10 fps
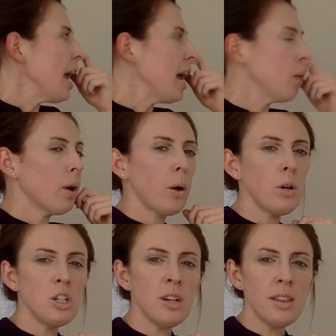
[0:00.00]
And what I
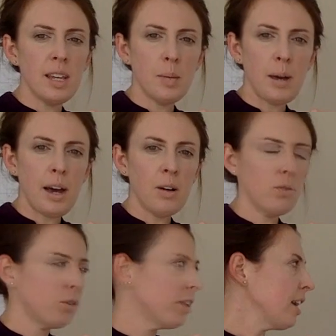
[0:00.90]
want you to think
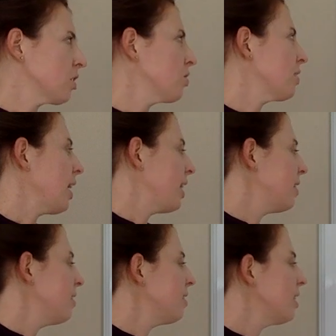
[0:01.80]
about for the
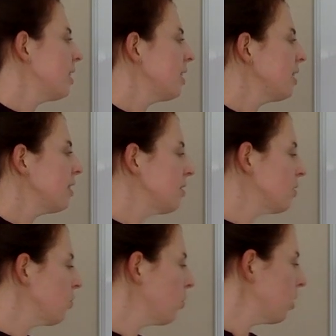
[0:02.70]
exercise
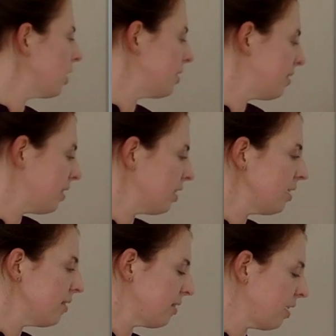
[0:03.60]
is for a
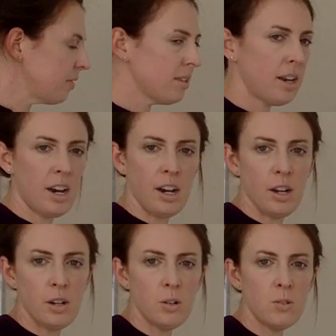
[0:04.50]
series of
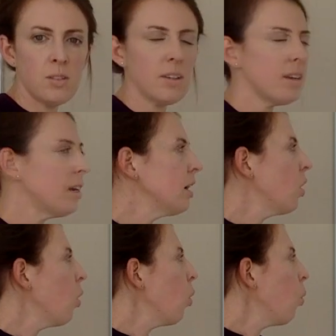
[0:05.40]
scenarios,
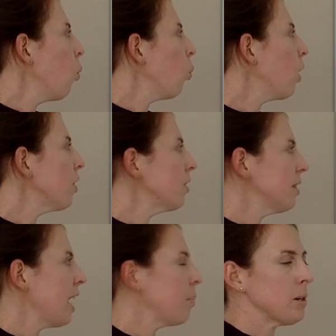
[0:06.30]
whether
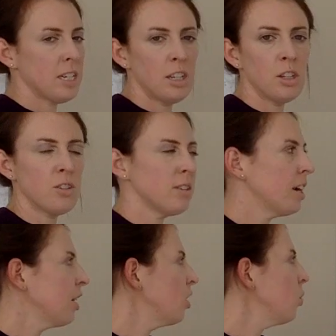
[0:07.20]
that particular
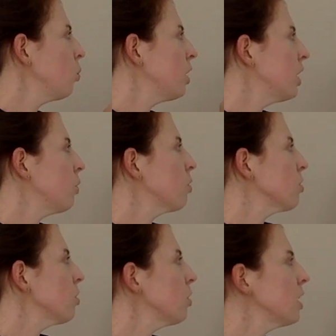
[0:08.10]
scenario would
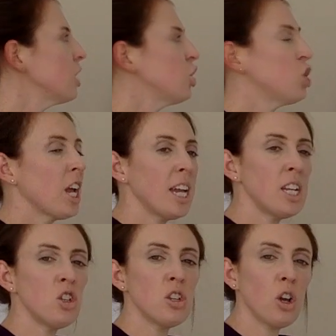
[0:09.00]
result in a
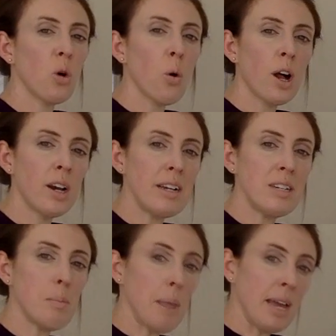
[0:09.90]
change in the quantity
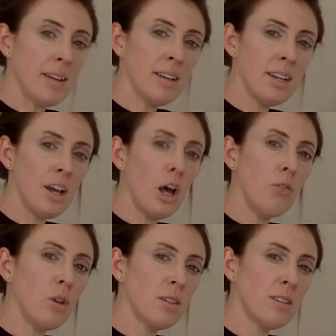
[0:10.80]
demanded of
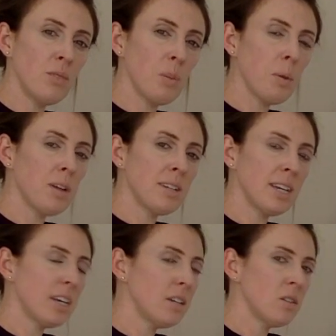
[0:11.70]
USC football
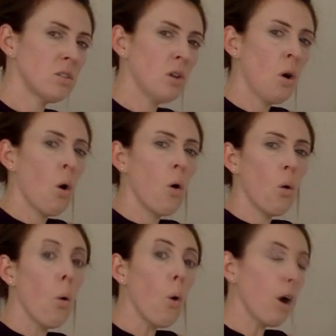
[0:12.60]
tickets
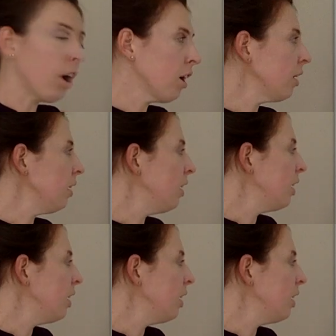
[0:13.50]
or